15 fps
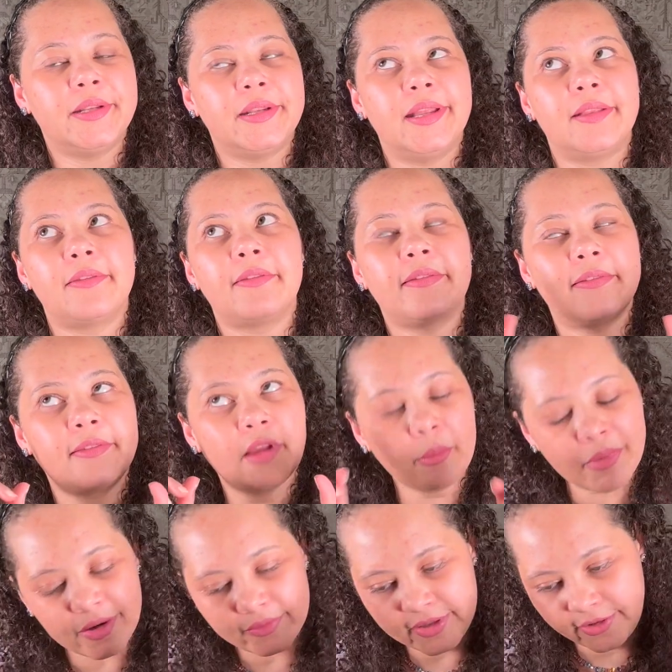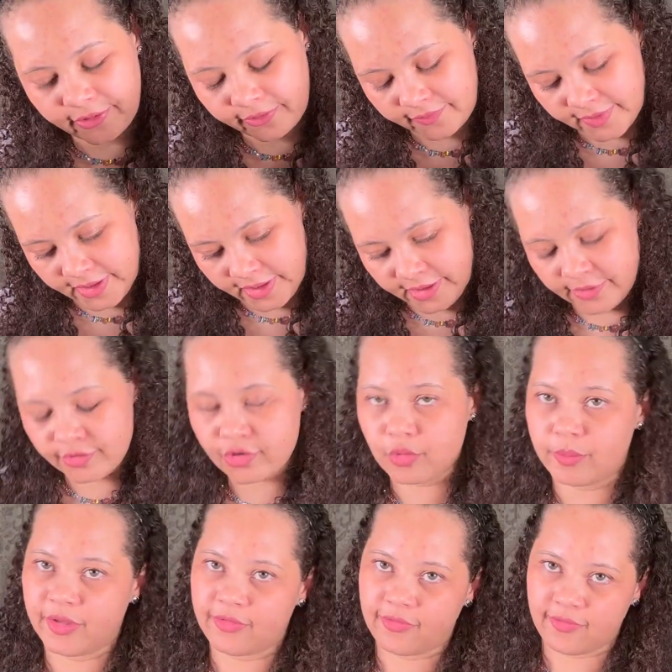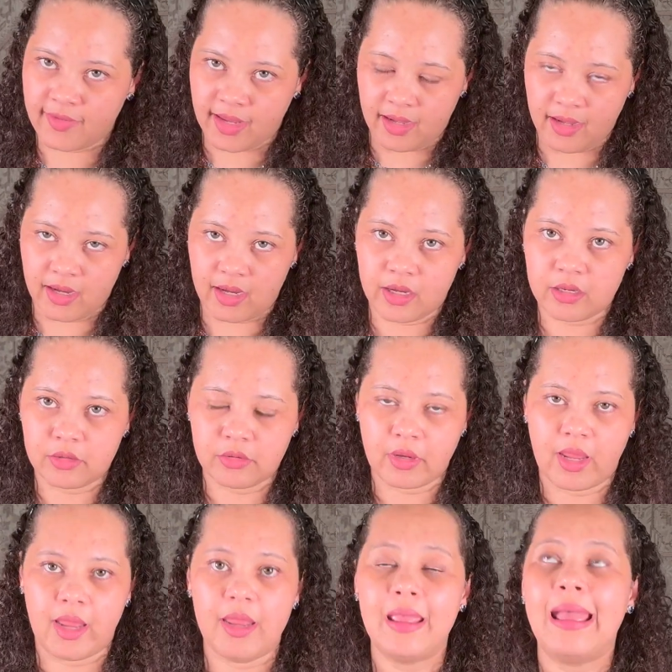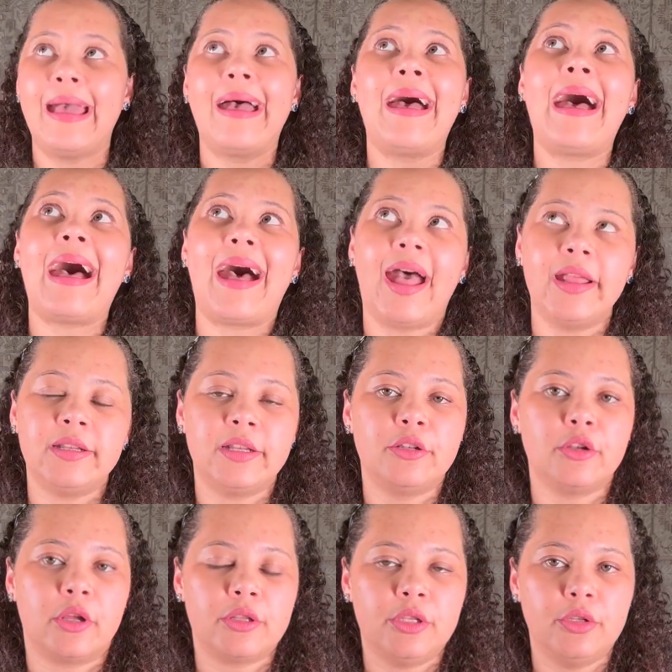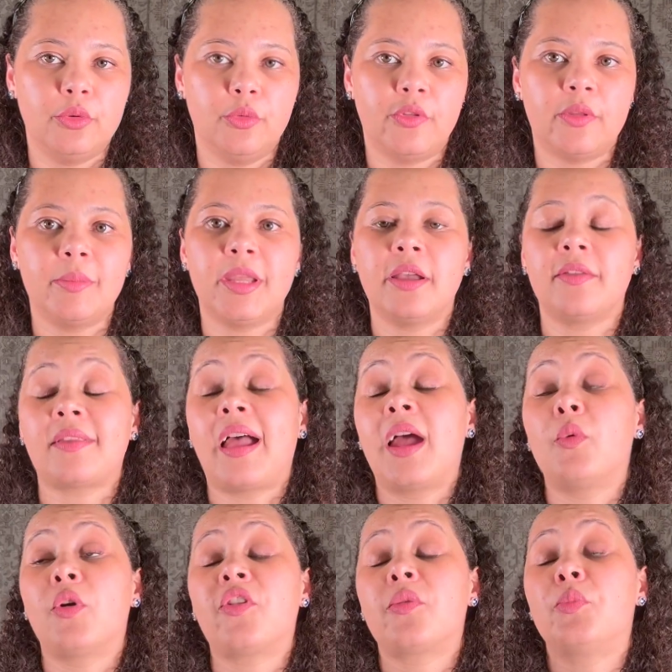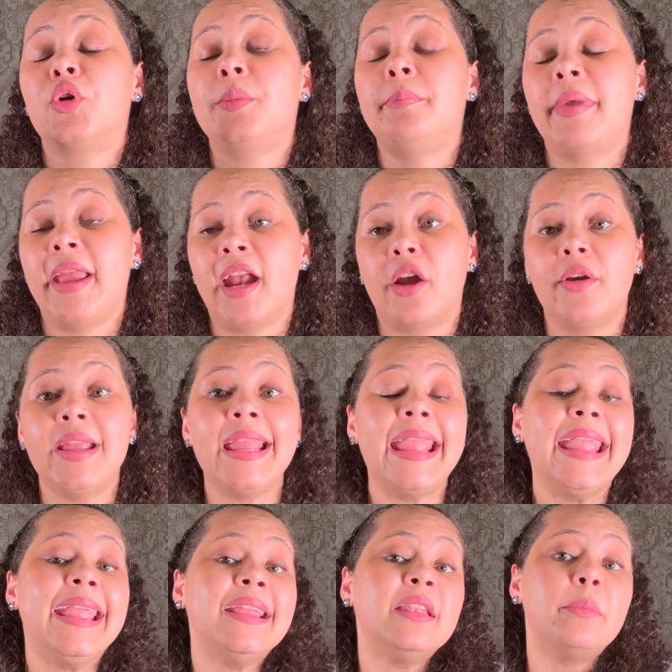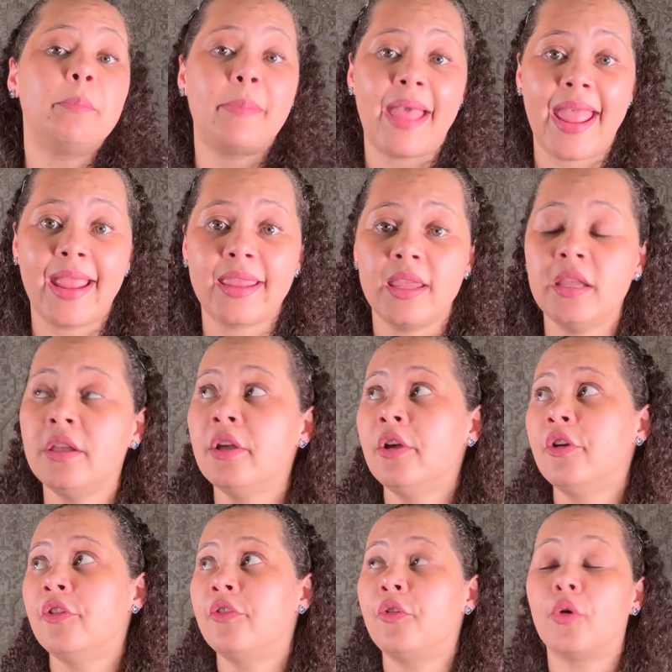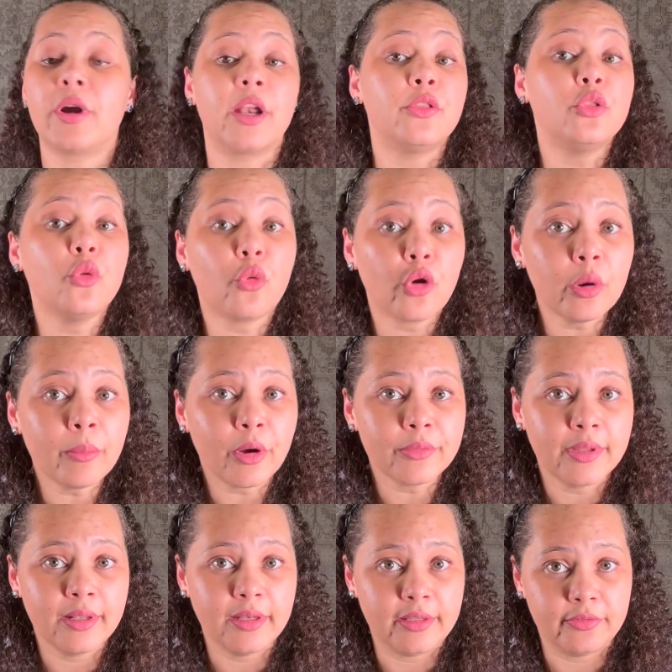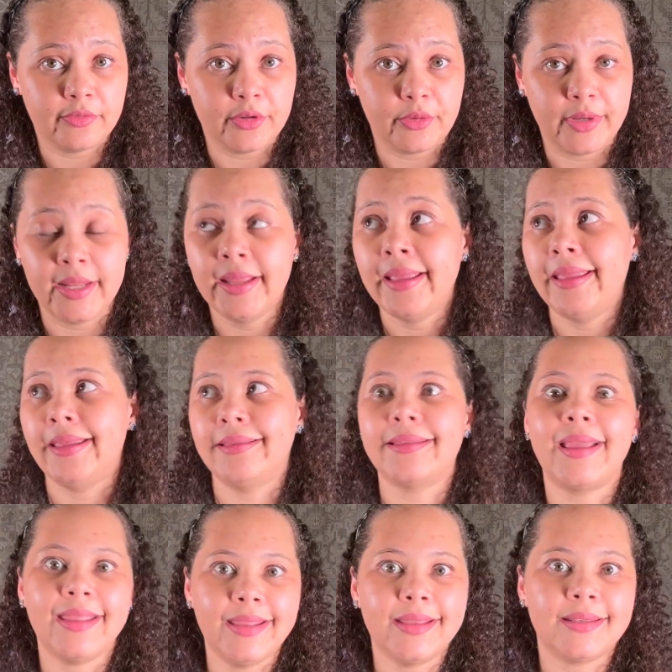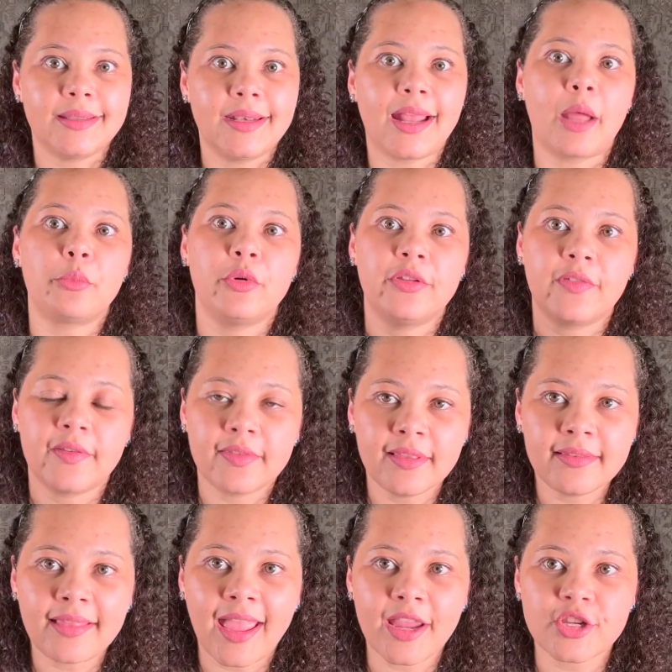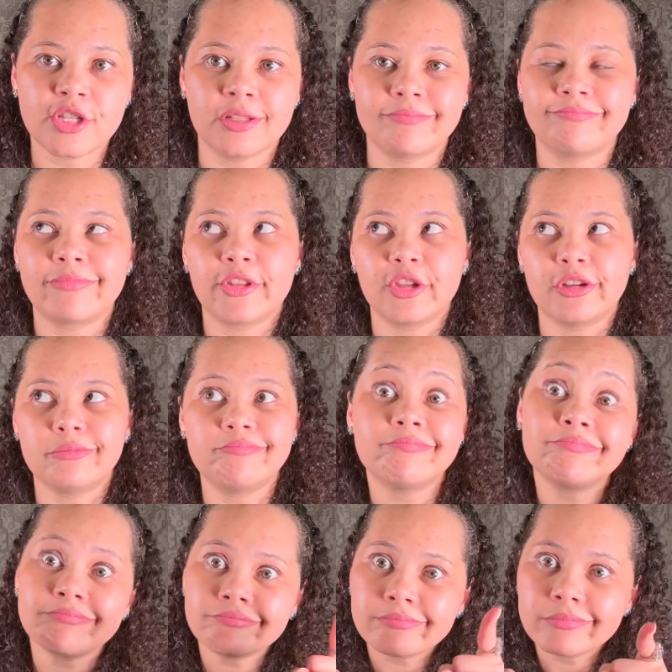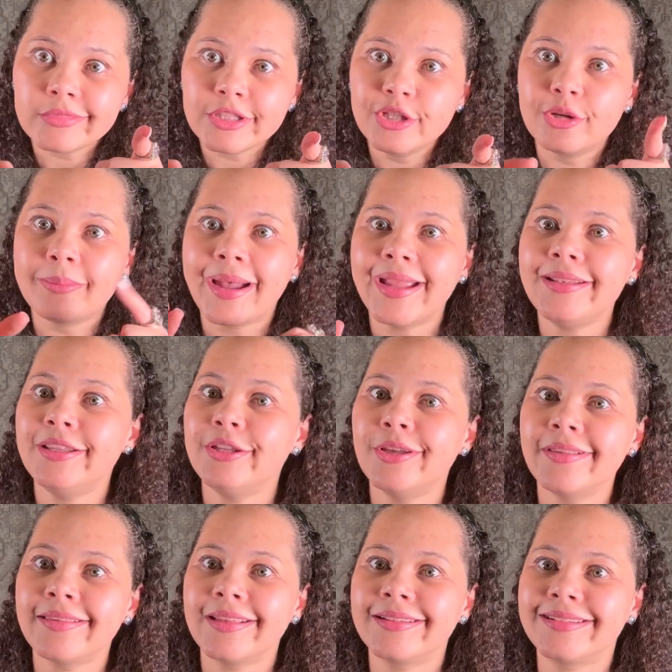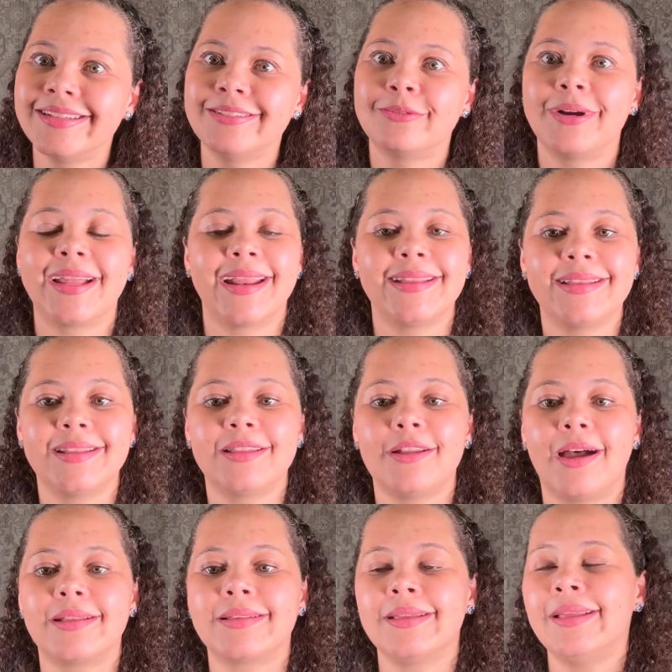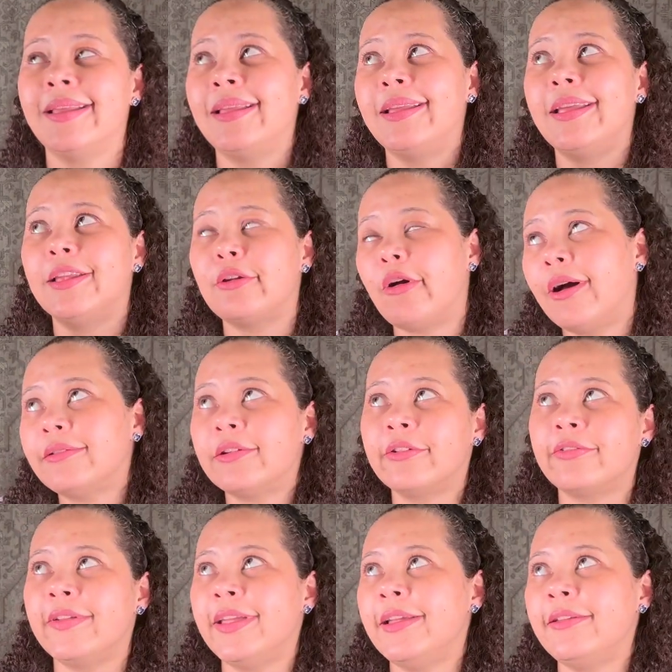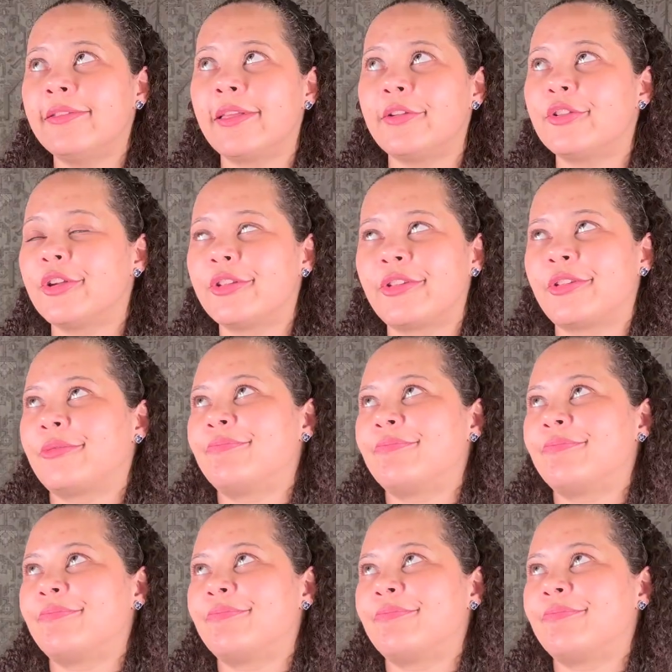and some of these things, to be fair, okay, I did not use because I was preparing and packing for a normal delivery, and I ended up with a C-section. So you might use it, what I did not. And other things I just